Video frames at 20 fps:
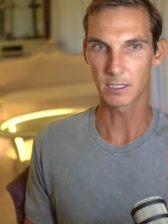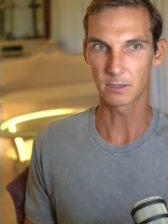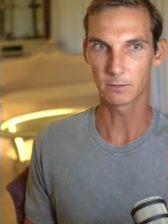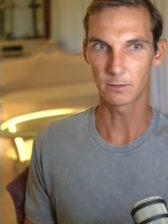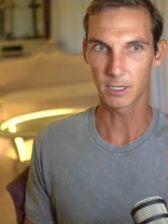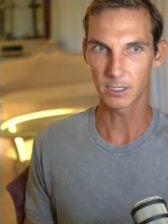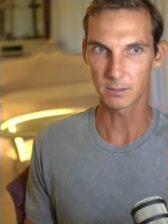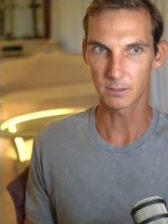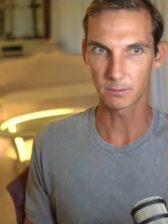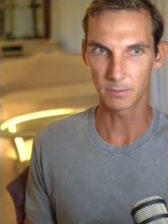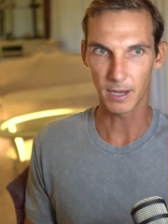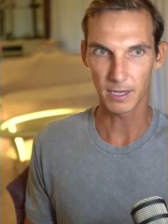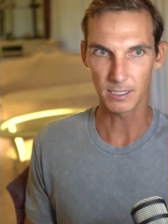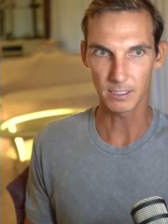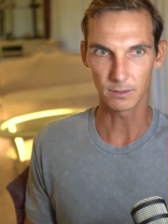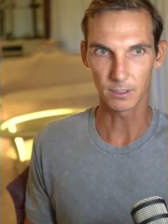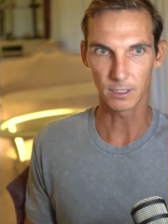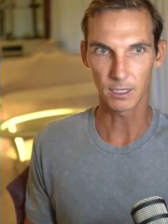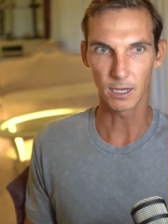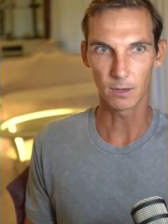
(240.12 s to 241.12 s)
get some
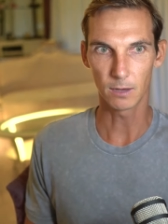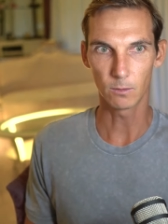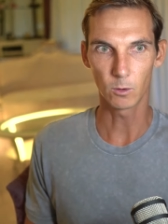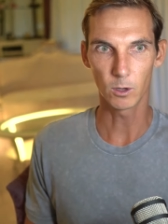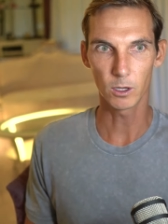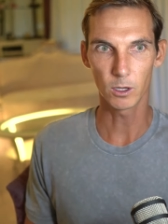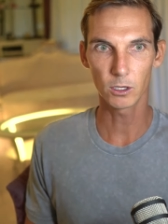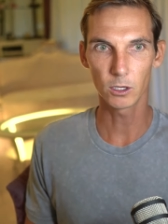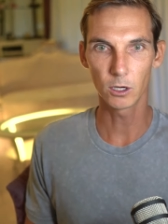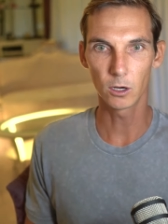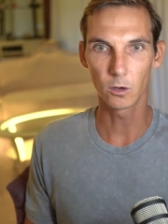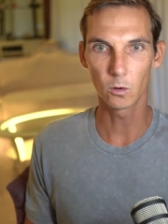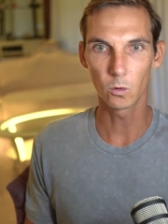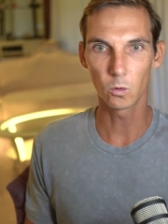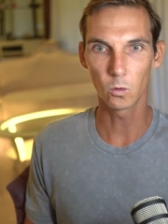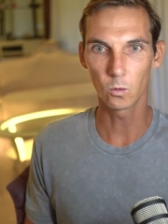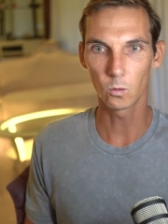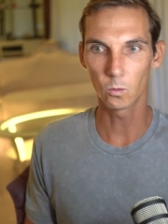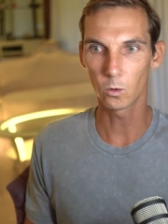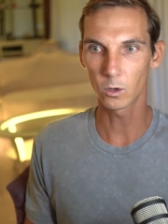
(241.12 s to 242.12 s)
passive income."
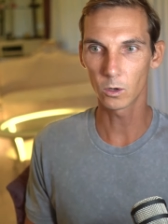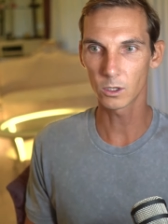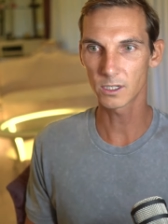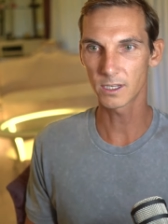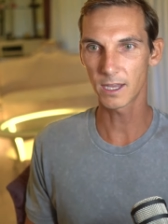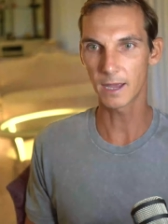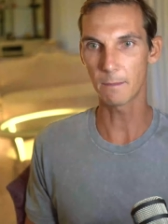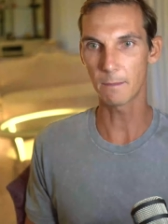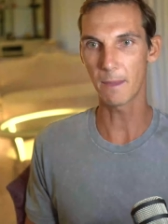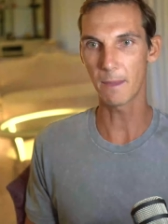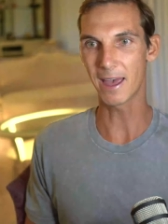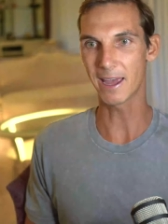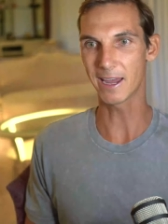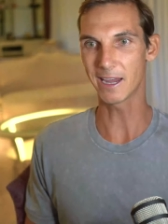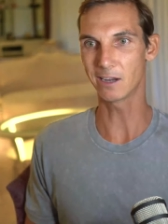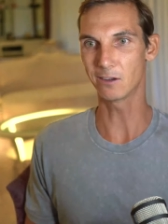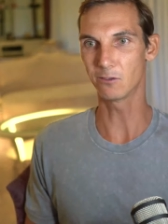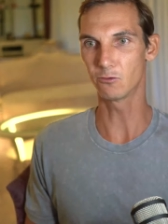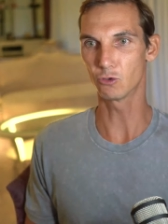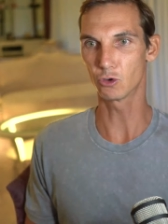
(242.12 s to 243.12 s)
What's their
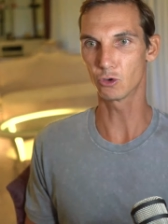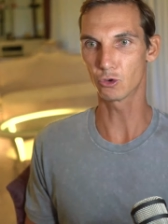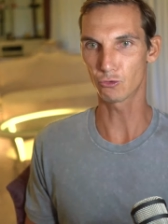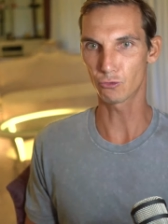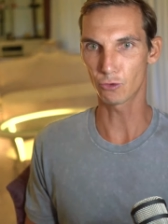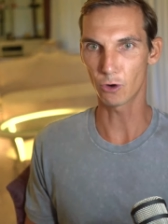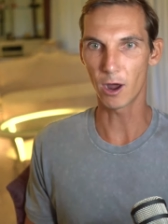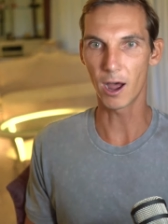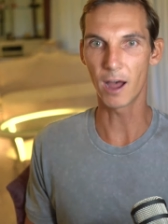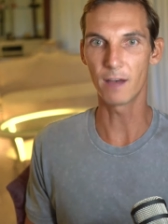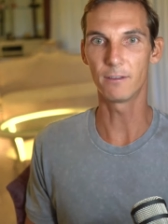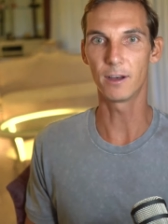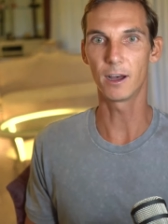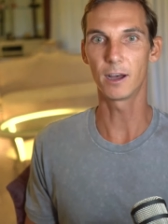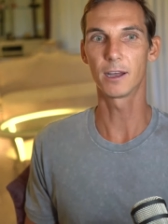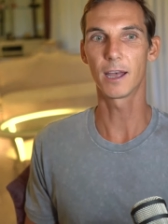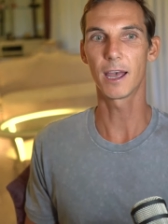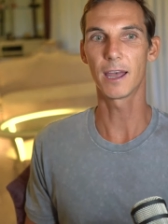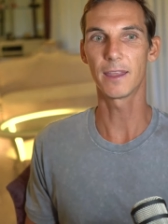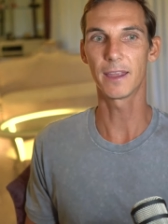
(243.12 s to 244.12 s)
main driver?
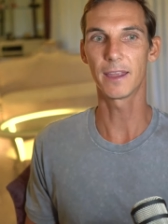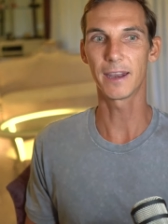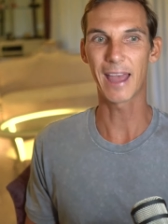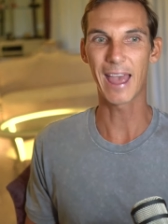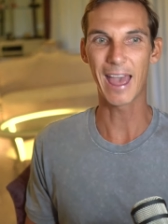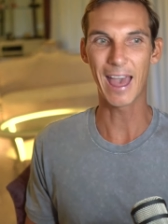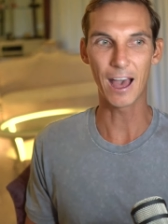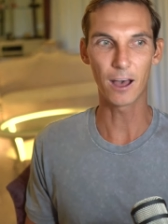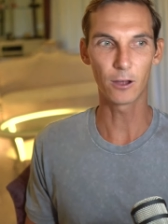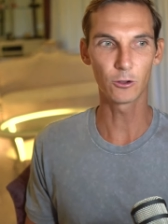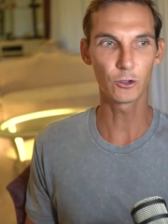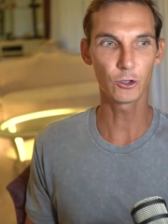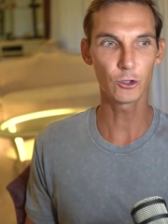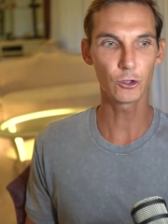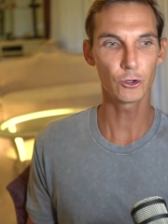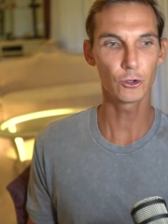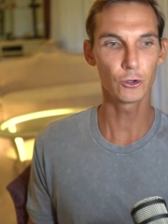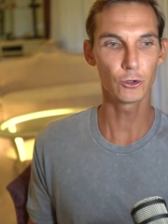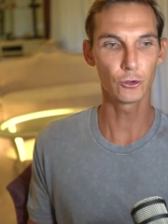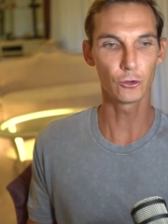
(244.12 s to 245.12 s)
And then how do
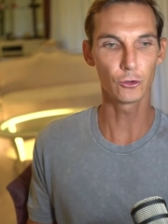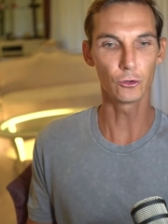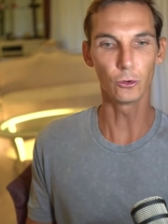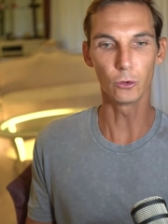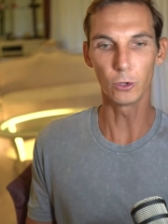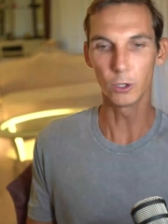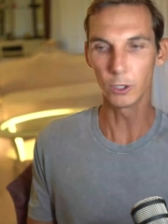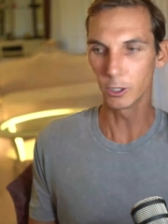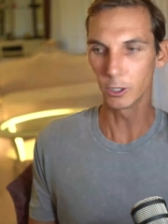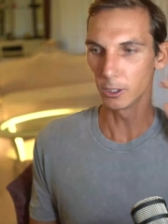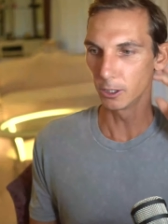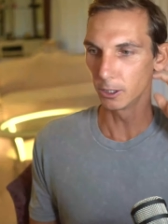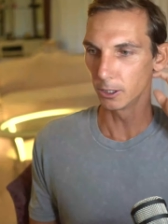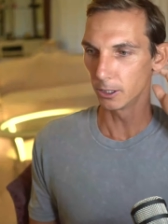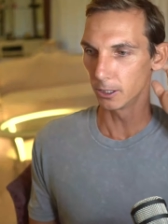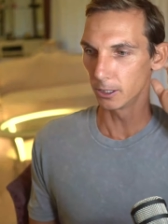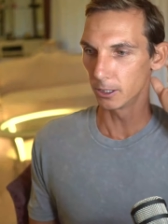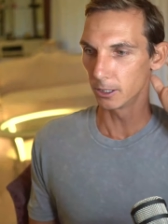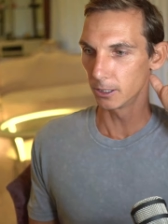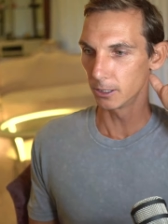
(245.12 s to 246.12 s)
you,
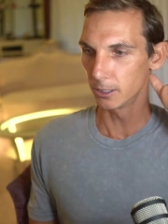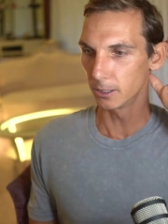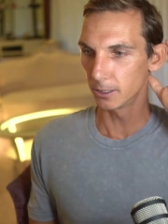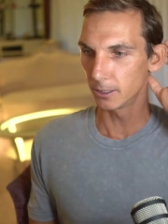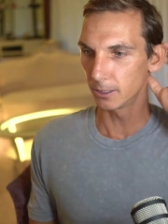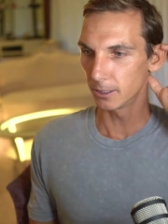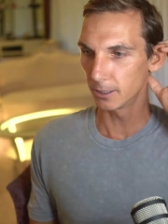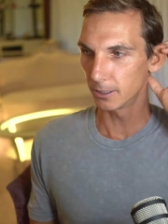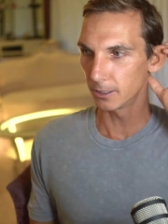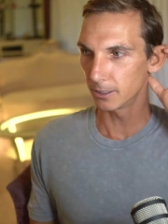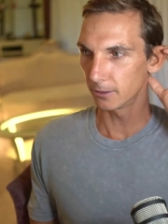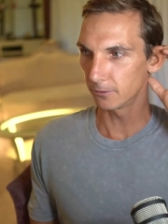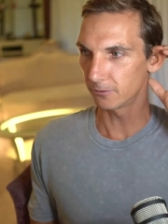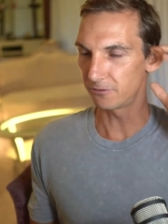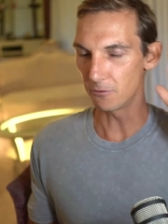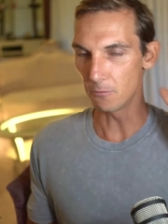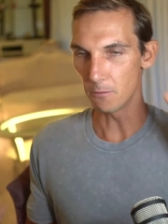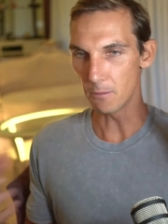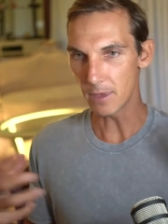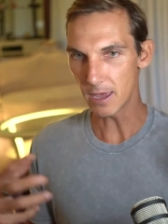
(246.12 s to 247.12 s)

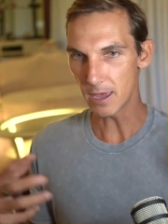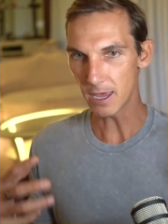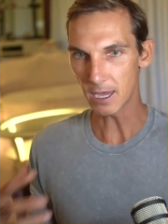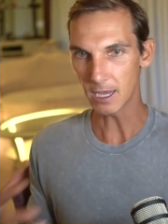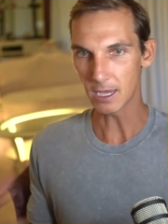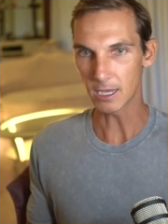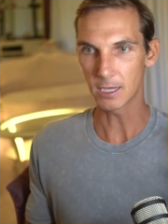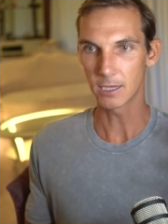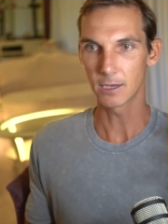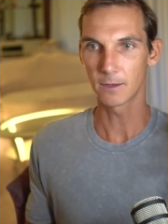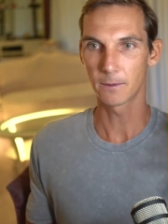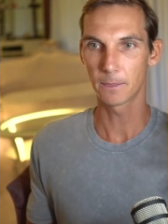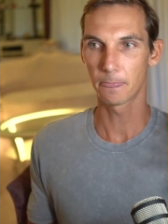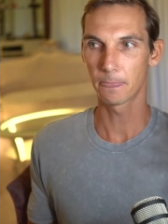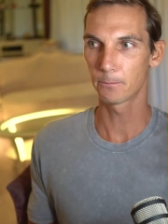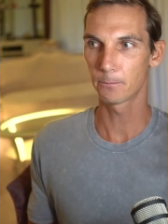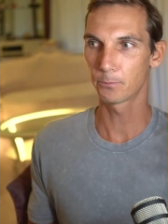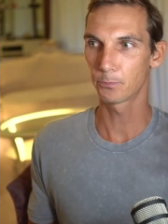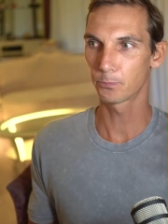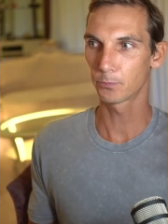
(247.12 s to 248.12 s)
for me,
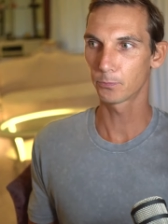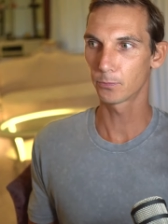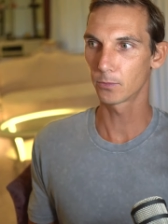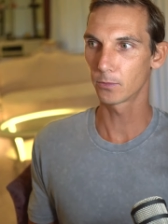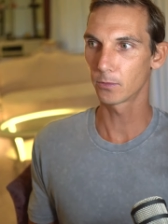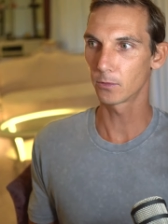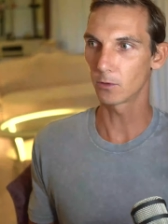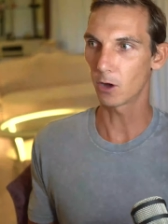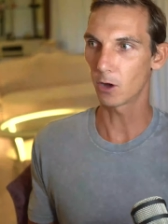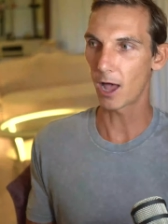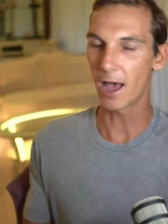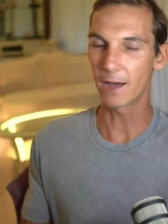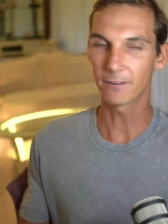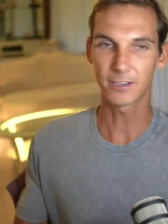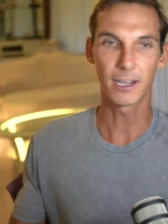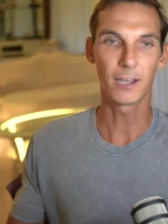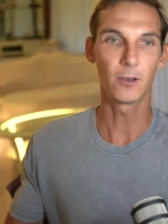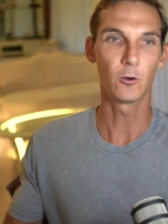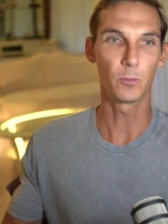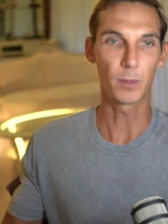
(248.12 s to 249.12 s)
I have to
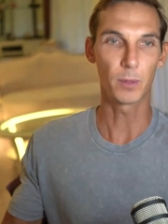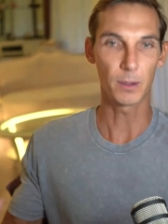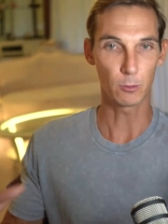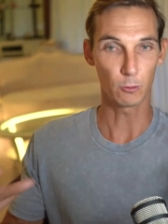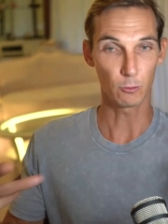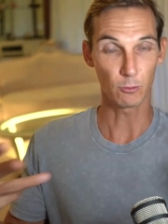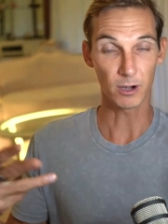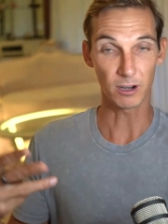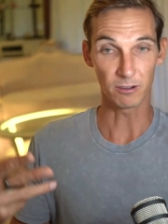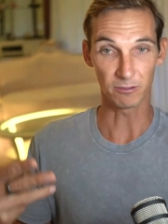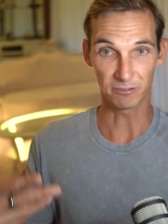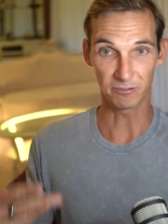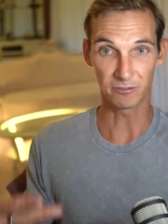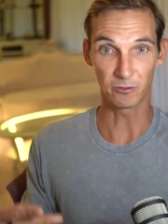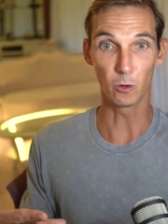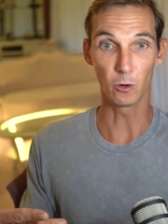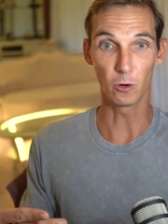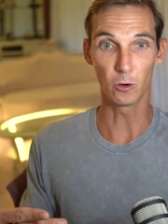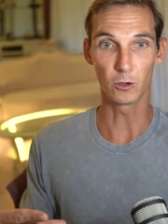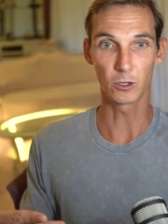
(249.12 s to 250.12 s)
help people
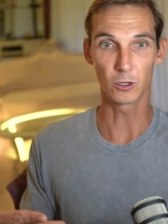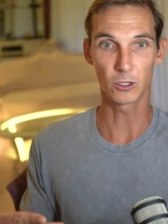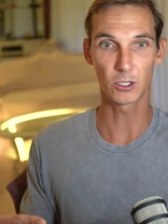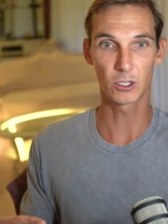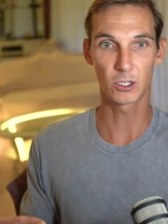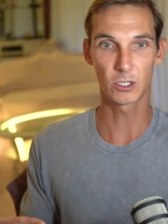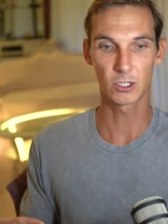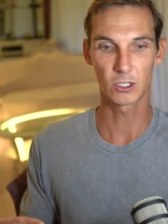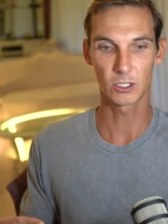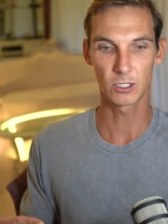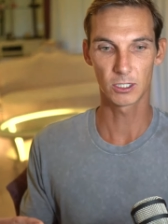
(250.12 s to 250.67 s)
reinforce